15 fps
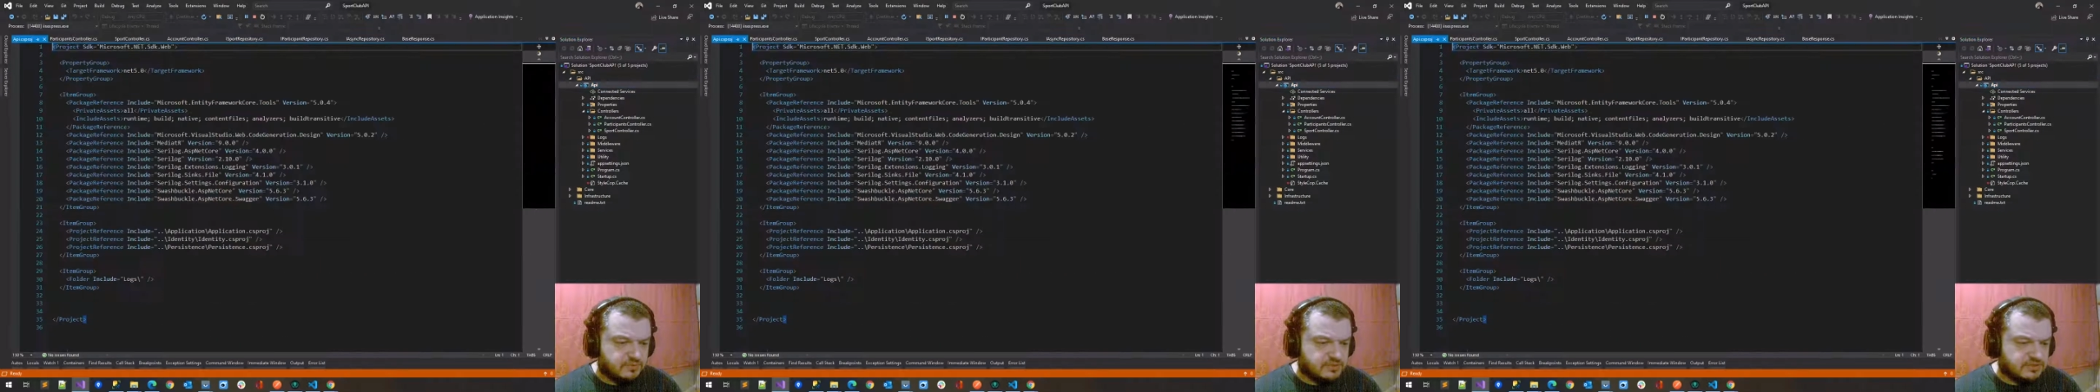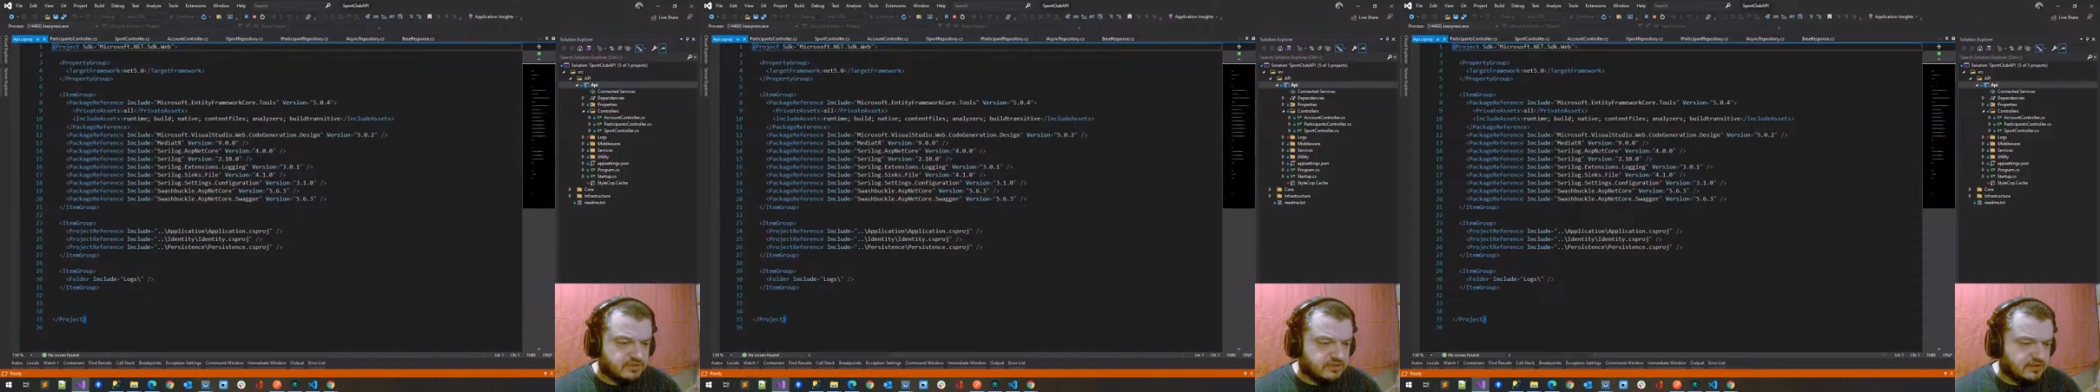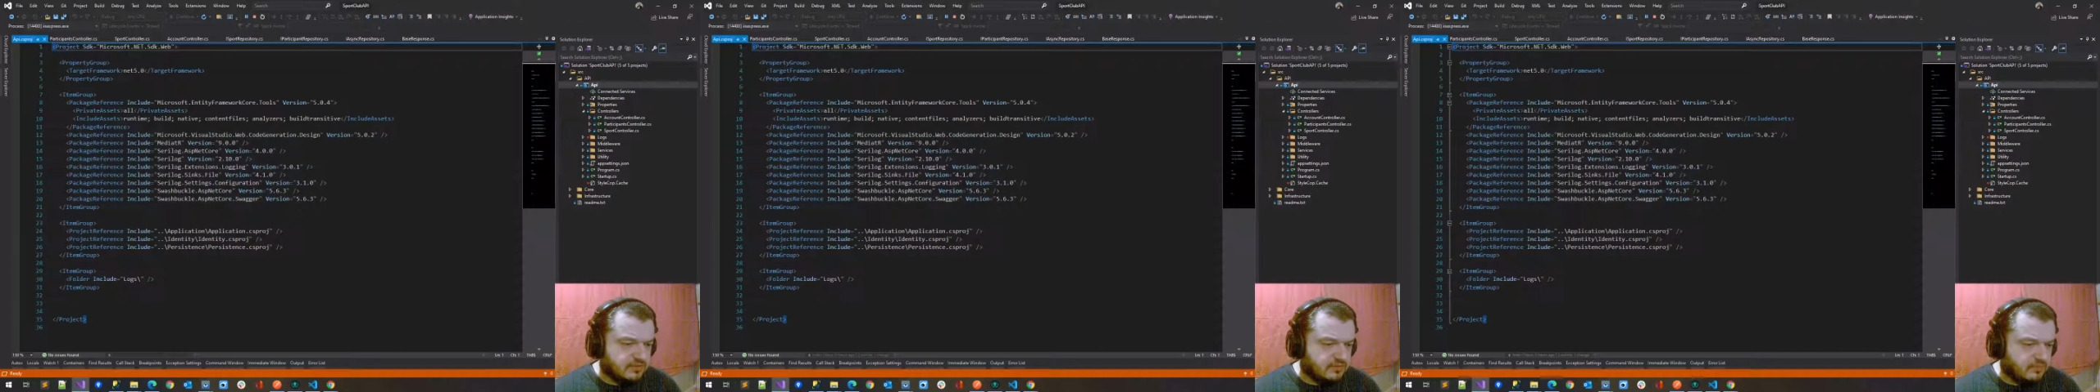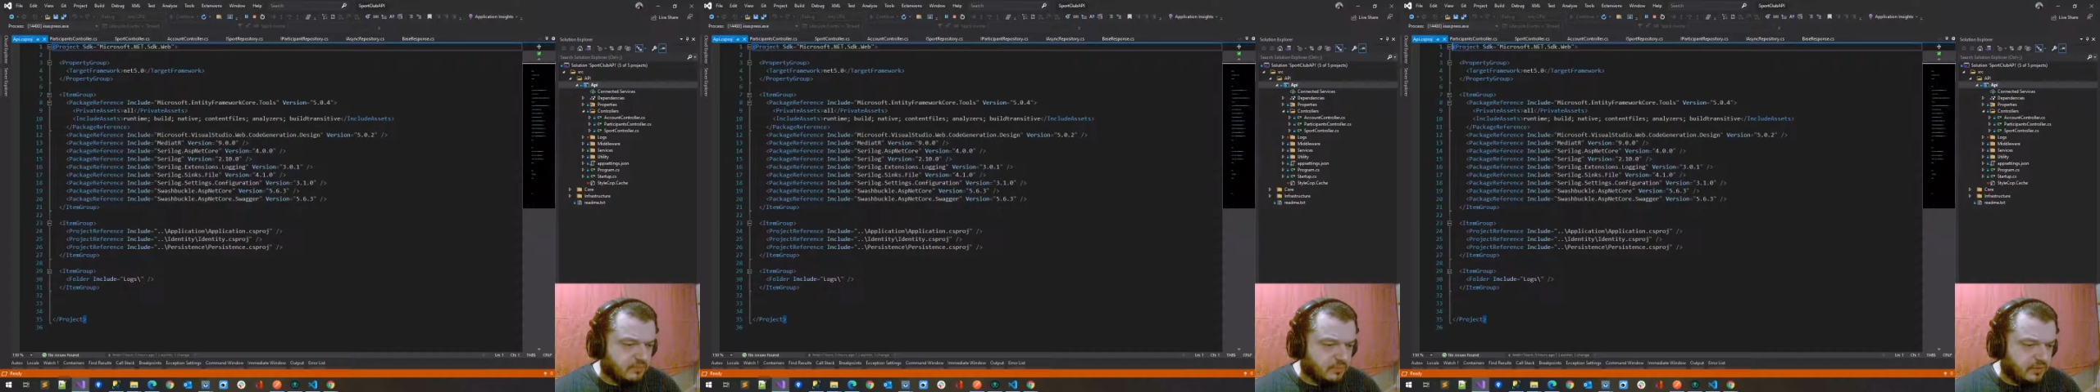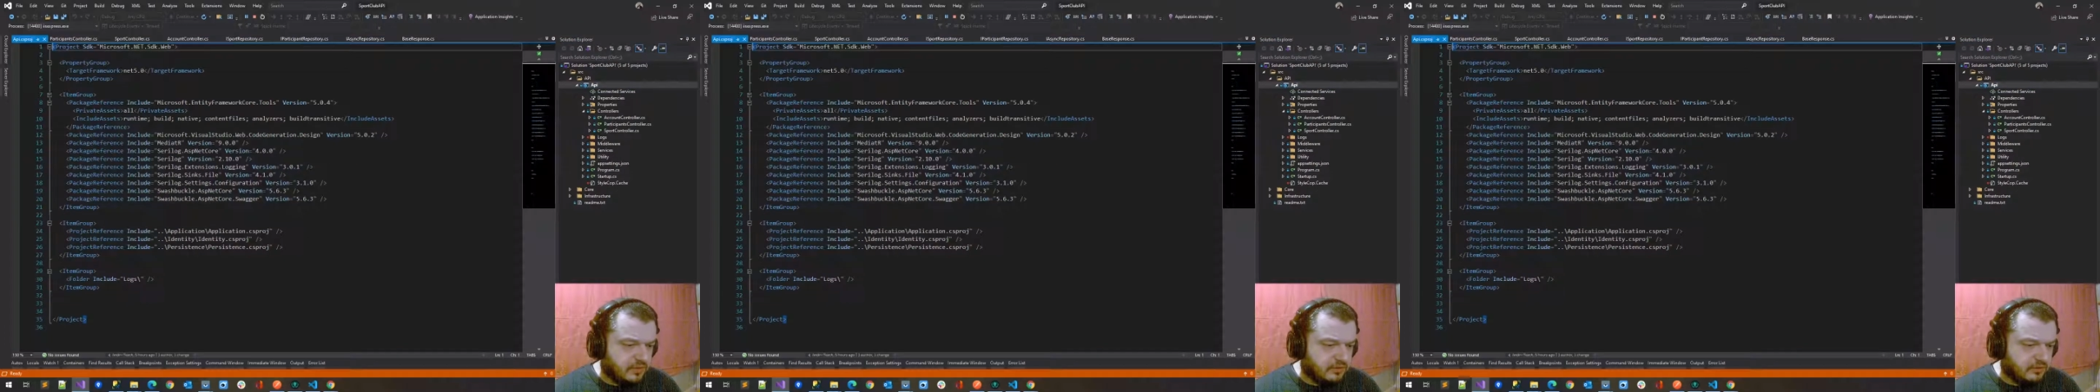with a
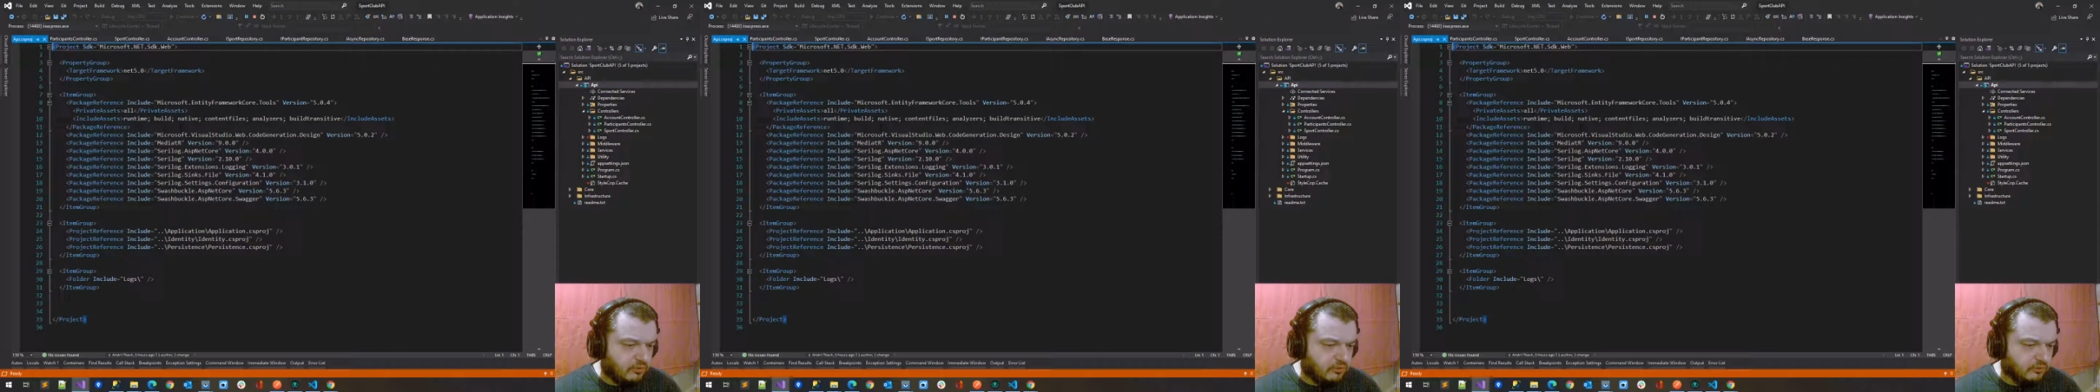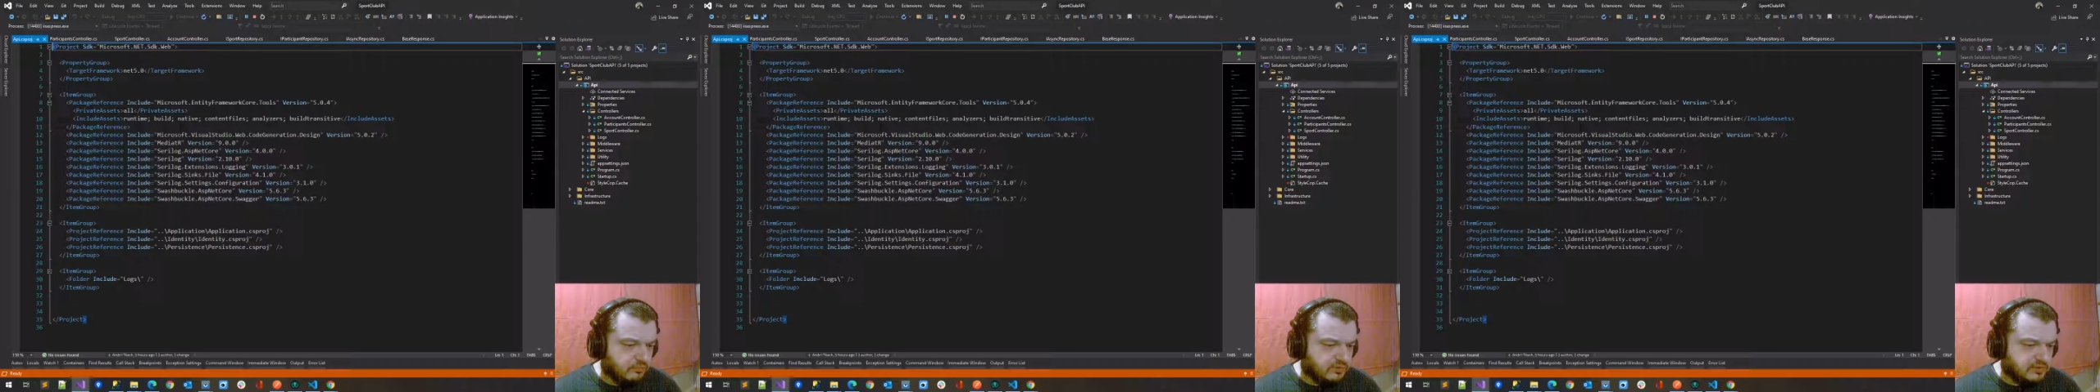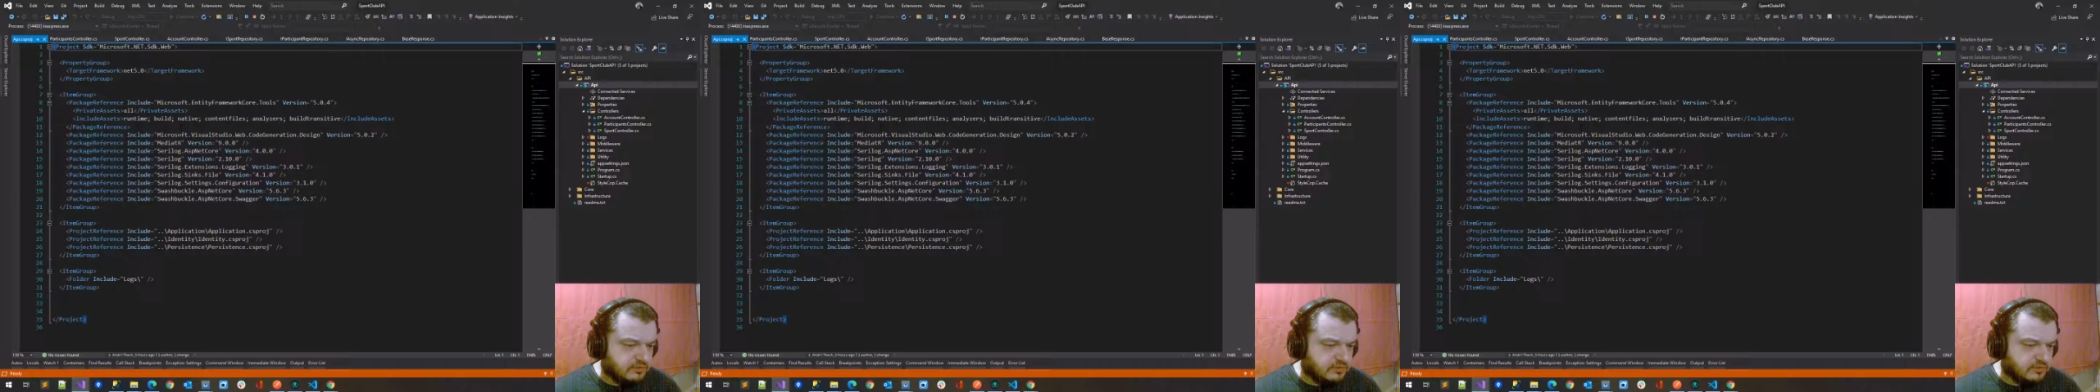well-known